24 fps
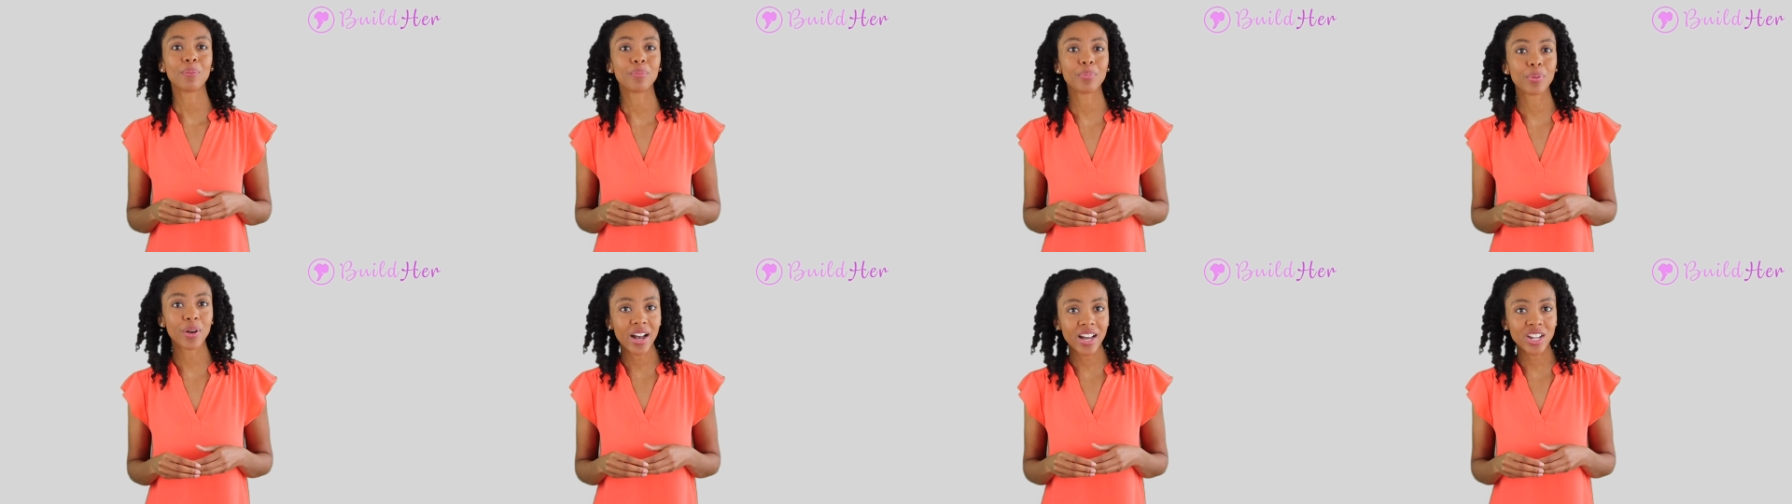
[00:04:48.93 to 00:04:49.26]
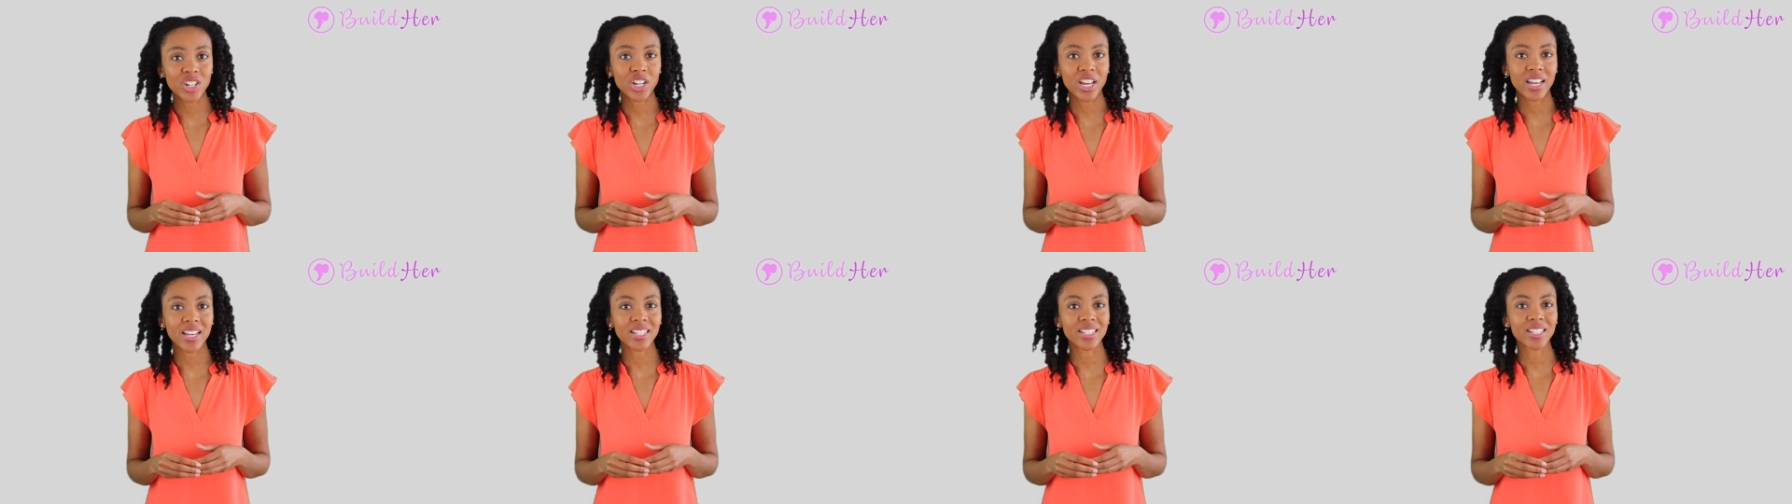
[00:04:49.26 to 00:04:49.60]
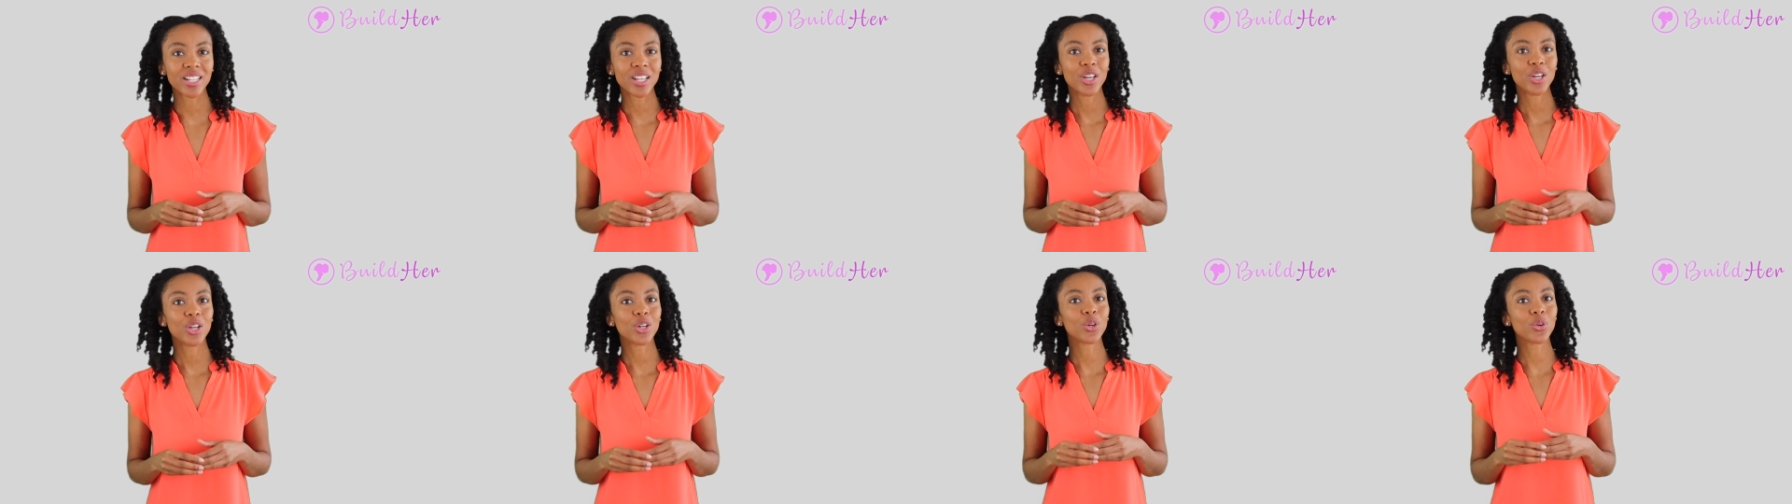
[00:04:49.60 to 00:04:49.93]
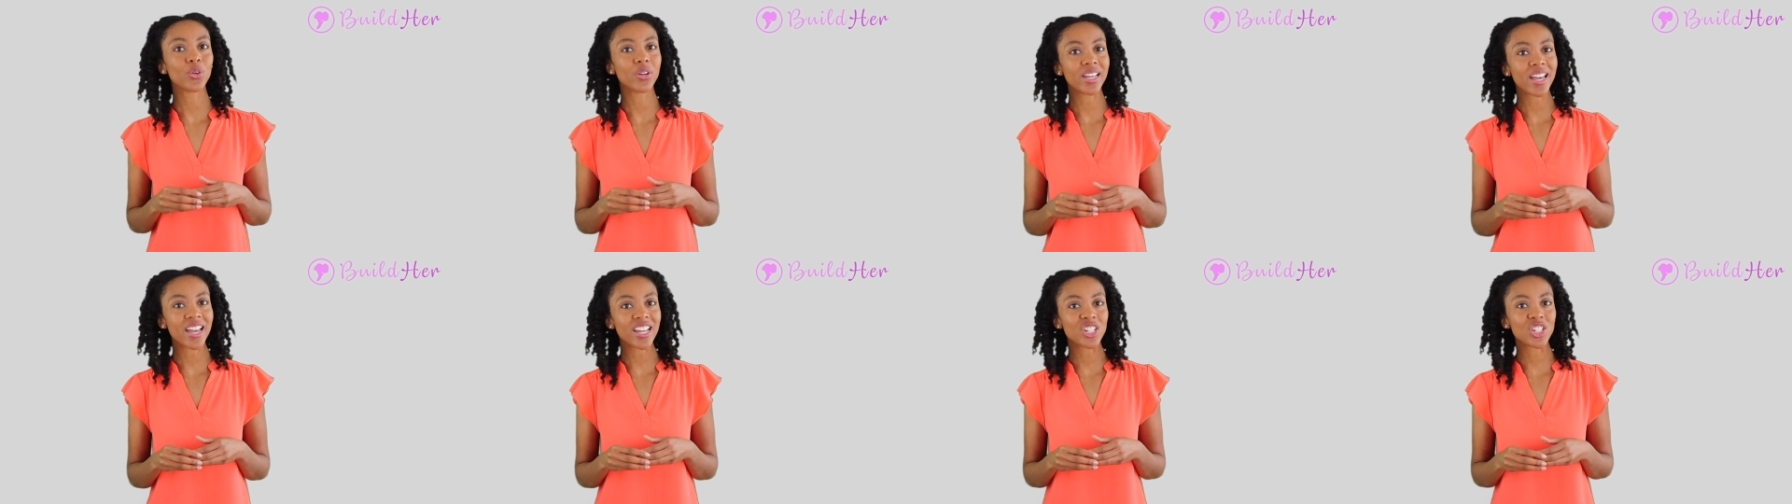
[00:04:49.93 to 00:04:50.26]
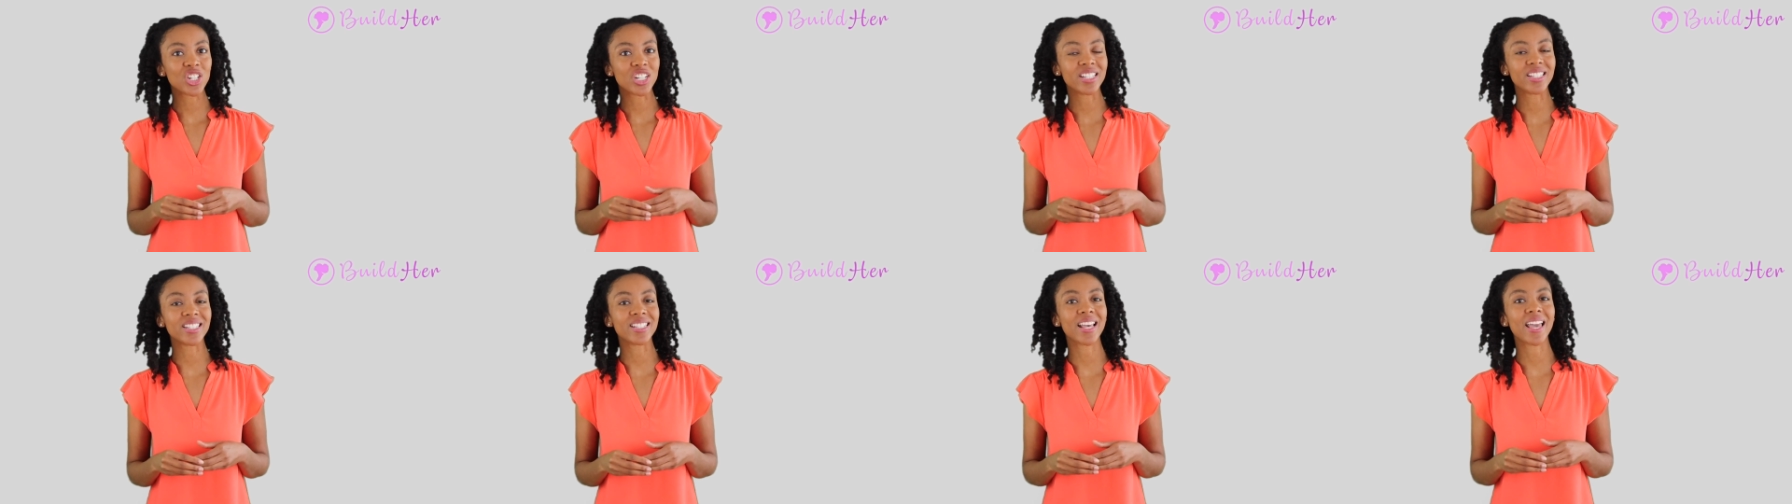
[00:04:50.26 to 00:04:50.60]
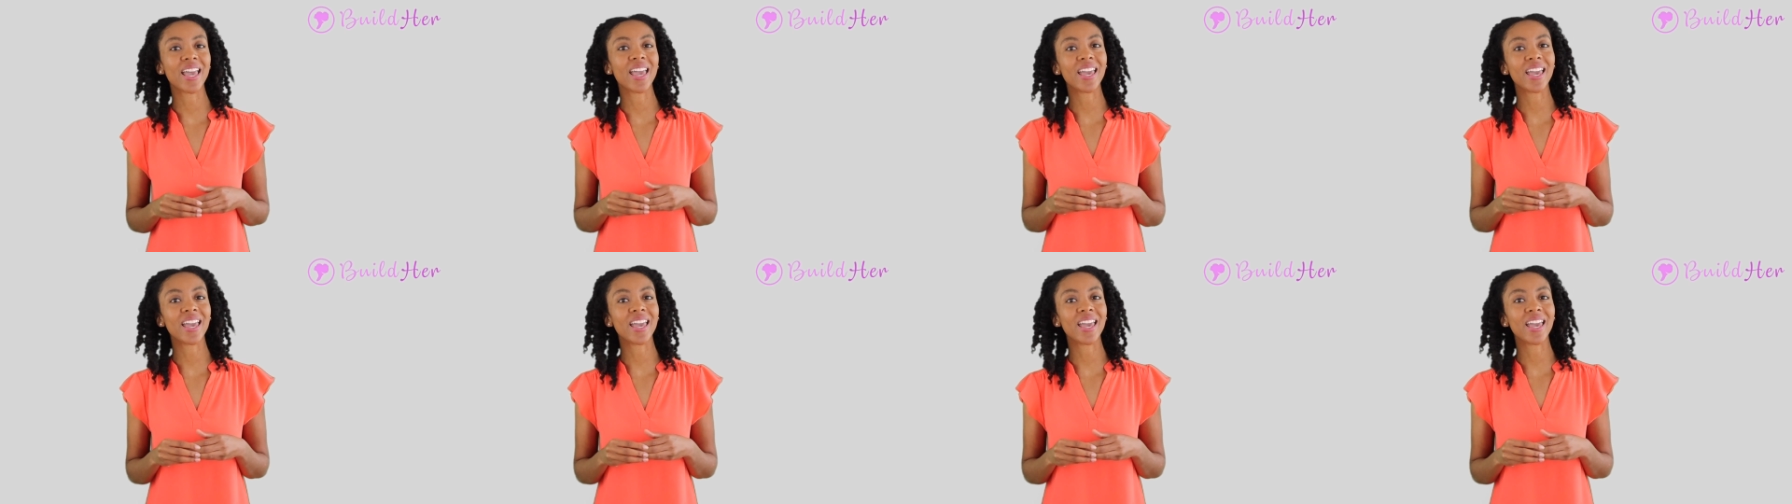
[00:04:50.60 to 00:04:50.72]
projects, creations,